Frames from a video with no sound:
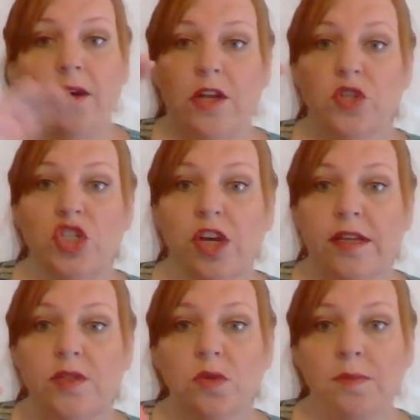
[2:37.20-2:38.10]
They're
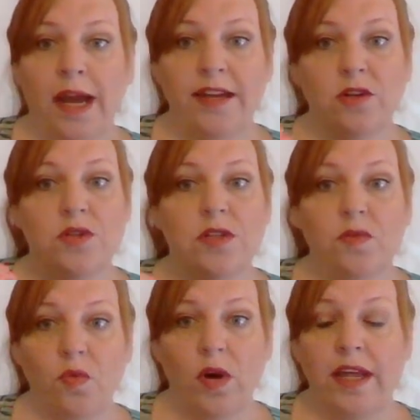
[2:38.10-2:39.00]
just reminders
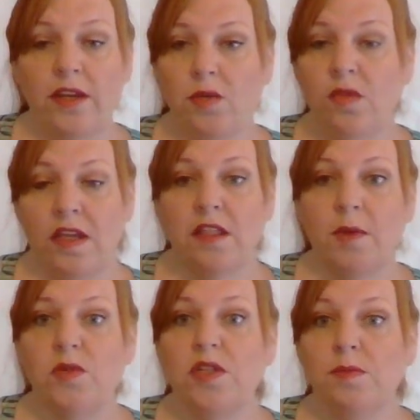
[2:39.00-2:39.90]
of what you think the
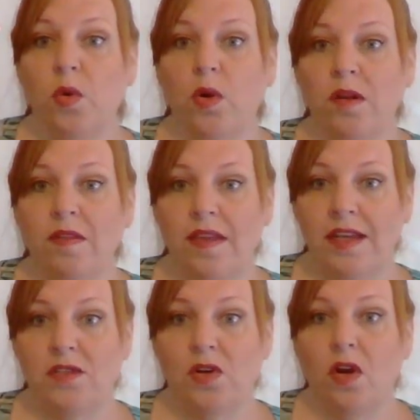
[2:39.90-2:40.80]
most important
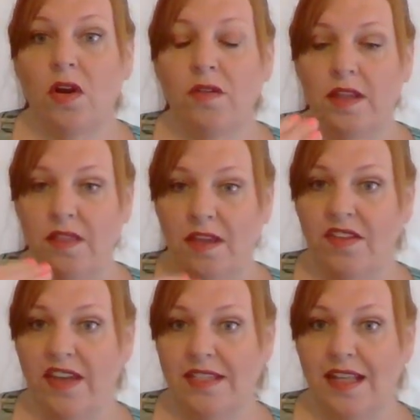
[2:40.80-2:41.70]
things are in the
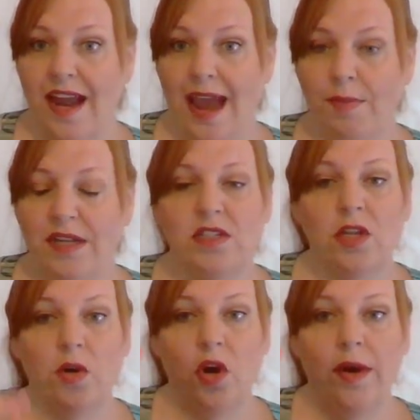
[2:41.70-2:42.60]
events that happen.
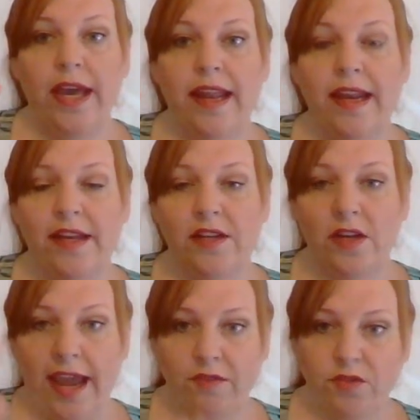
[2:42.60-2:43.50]
So go ahead and
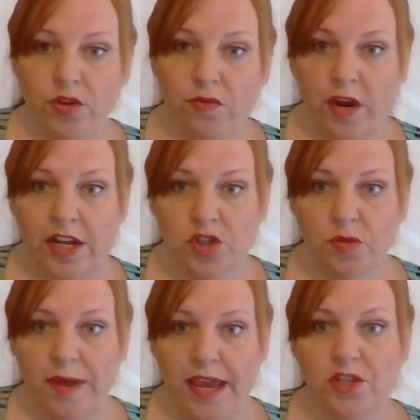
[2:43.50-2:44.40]
after you've read
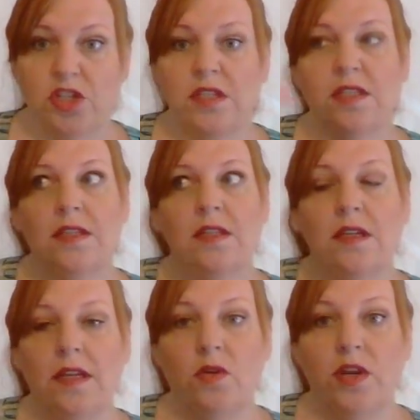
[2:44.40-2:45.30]
your pages,
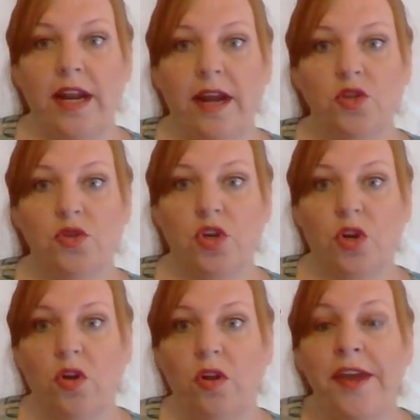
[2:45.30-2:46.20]
get out your
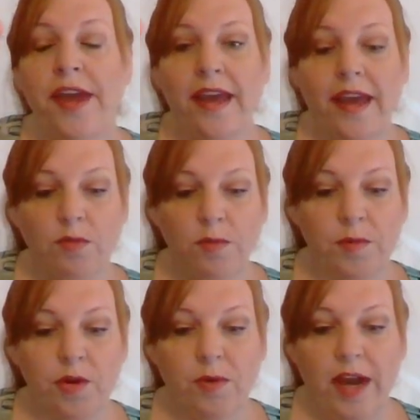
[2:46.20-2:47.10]
journal.
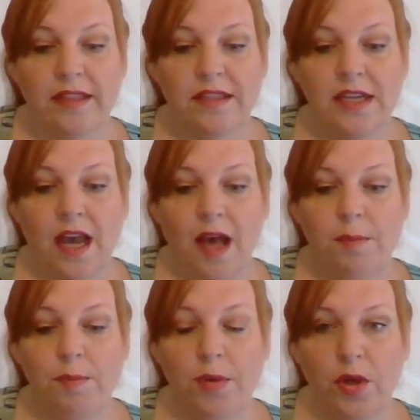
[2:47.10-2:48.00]
Remember to write at the
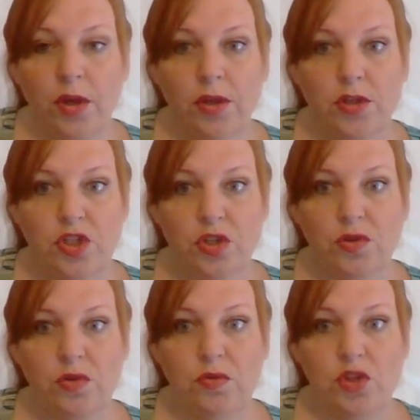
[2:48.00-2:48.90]
top, book
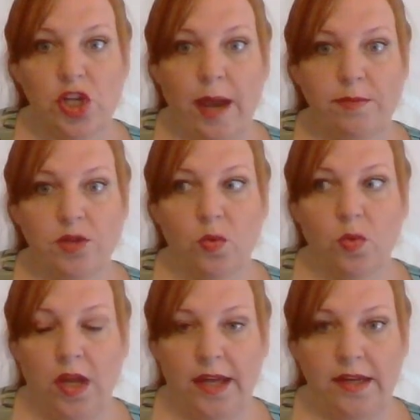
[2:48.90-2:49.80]
2, chapter
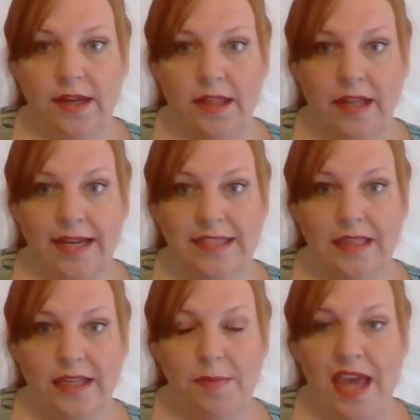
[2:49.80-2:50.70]
1, and the next
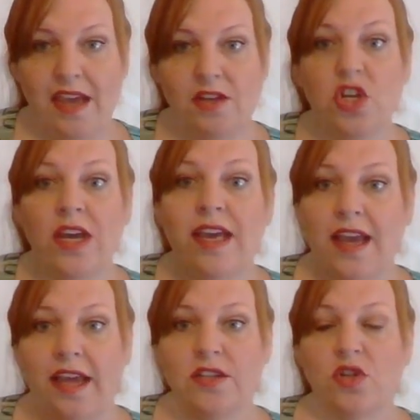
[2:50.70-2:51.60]
clean page,
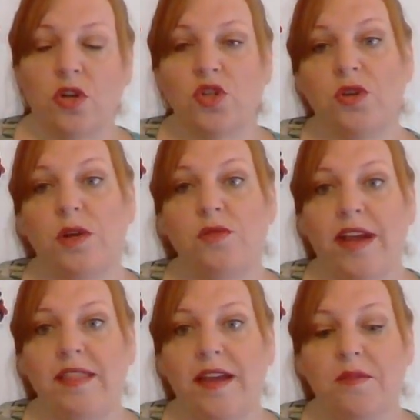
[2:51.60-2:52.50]
and start your notes
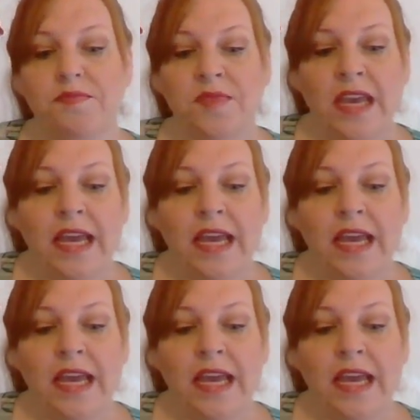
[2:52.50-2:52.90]
right there.